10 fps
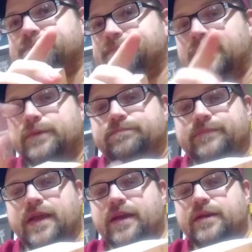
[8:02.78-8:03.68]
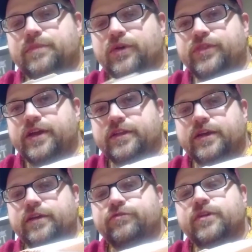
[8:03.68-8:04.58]
no, I ain't about that
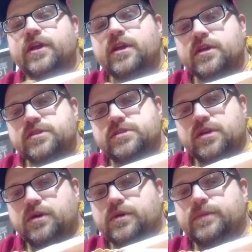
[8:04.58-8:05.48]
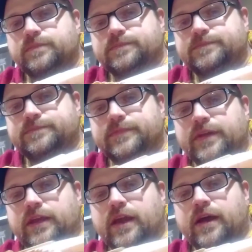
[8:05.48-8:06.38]
life. So,
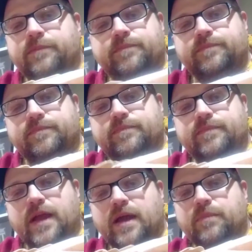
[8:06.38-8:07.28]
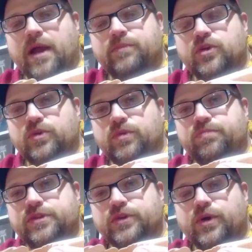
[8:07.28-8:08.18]
yeah, I'm good with
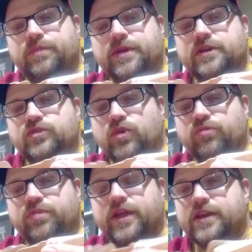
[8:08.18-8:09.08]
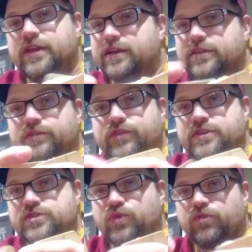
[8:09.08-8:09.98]
Pluto being a dwarf planet. He can live with
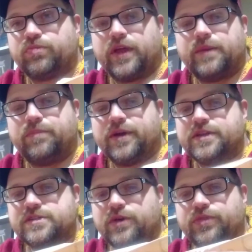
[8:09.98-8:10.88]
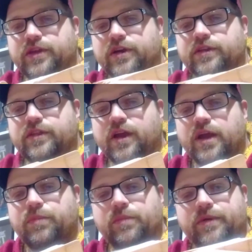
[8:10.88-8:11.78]
his dwarf planet buddies out there in the
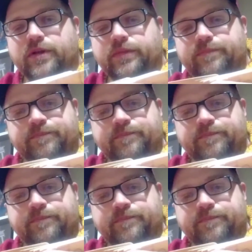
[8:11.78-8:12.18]
Kuiper Belt.